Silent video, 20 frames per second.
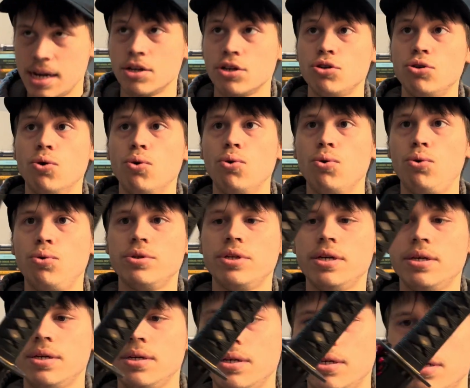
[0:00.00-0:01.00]
of gold
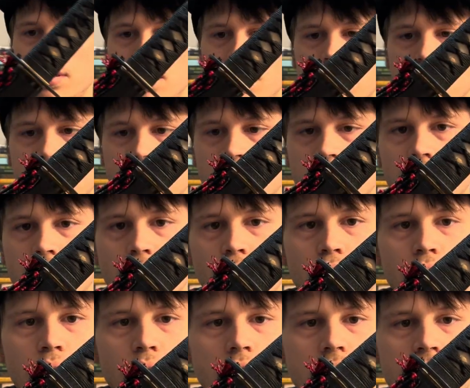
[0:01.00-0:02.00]

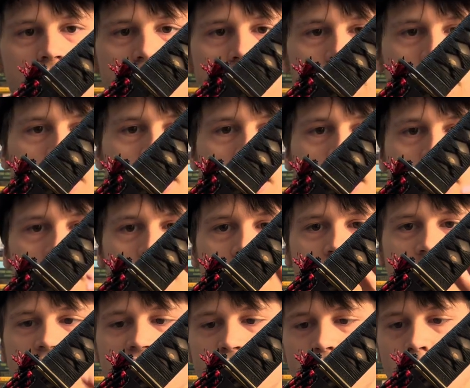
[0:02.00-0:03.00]
look to it.
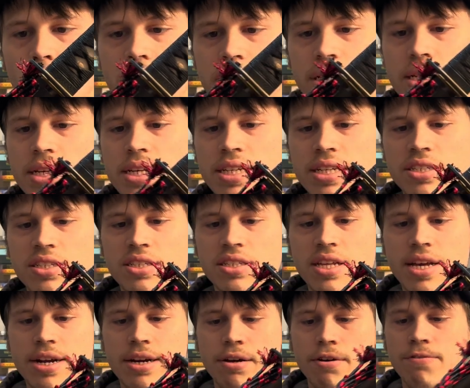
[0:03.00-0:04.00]
This one is
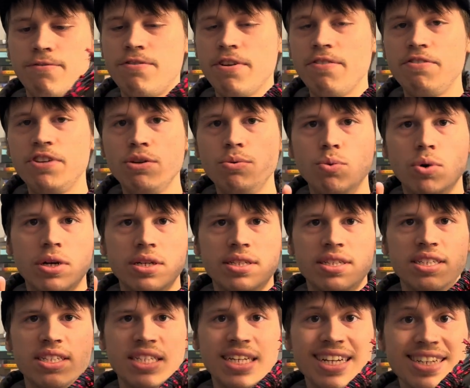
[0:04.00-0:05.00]
their
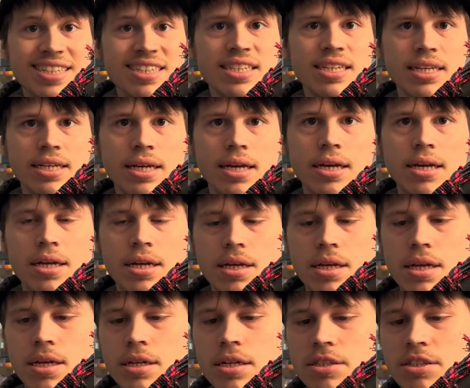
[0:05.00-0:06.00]
5160
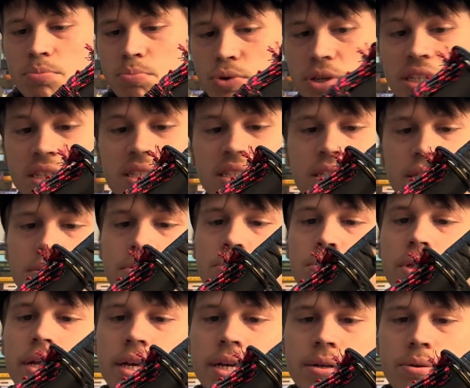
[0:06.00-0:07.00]
spring steel
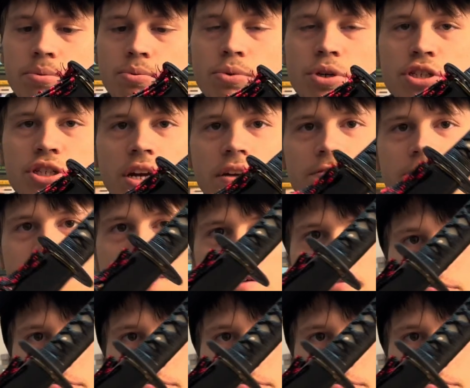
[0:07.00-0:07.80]
blade, which I find